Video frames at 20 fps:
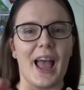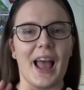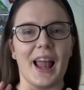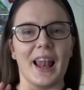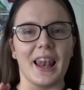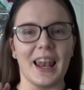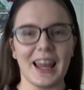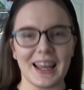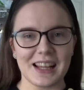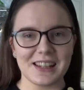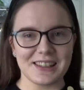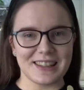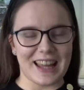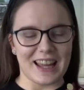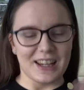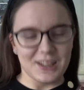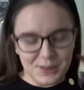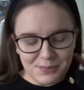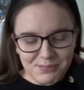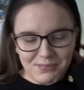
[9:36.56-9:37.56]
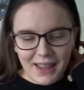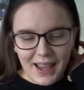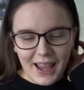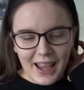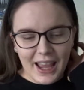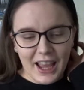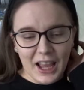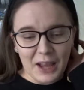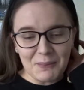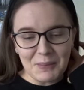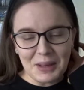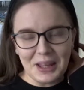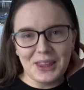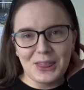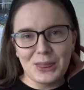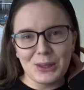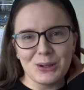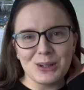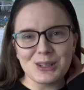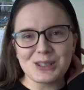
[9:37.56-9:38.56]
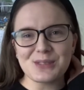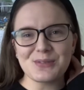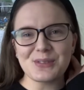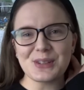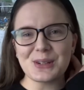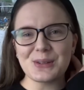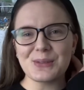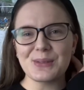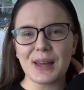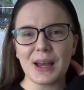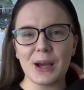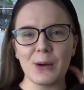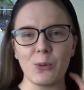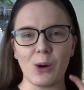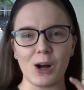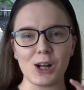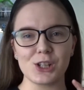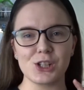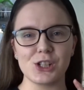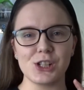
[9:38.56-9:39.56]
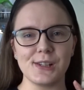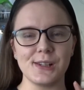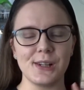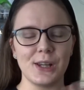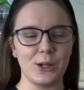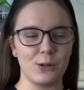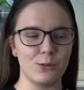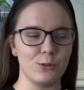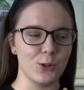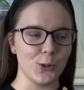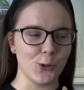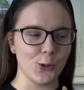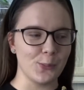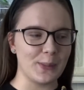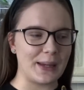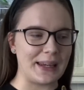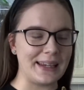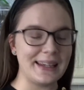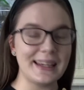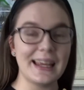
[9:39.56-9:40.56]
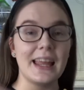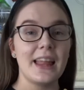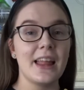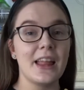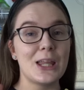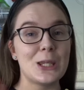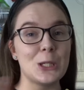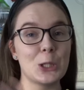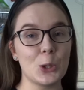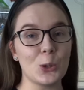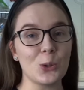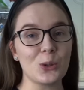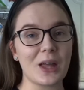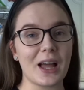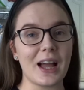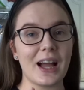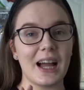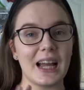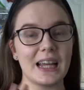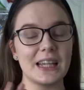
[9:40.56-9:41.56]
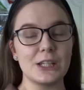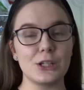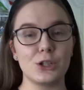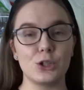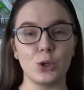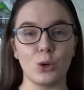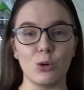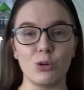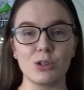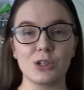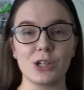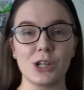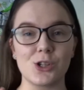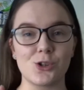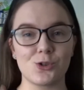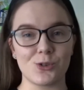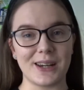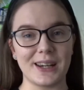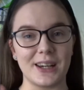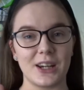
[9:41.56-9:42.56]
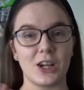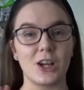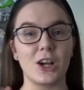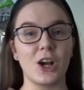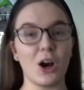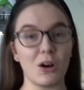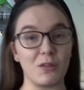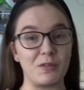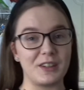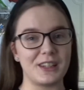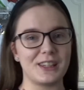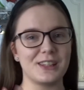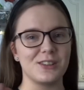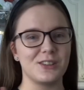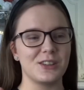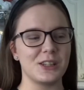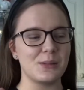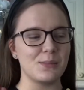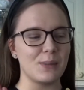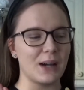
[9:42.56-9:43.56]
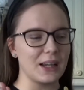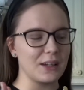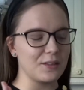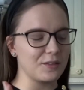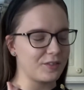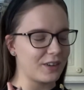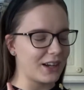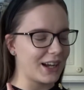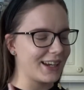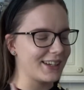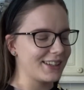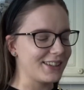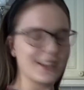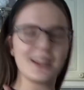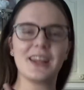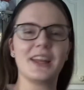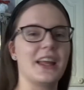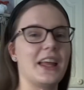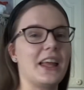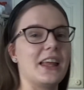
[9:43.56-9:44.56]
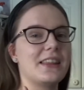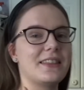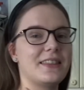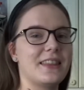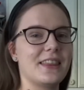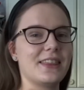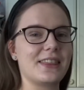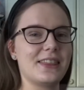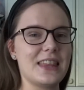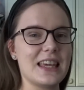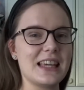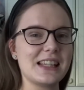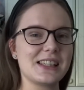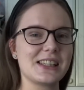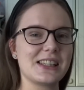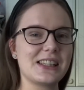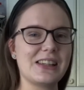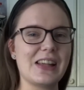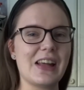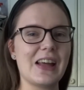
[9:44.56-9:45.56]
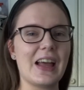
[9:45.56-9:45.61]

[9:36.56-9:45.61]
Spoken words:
like I said, those of you that are watching who know me know that I don't drink coffee, so you might find that this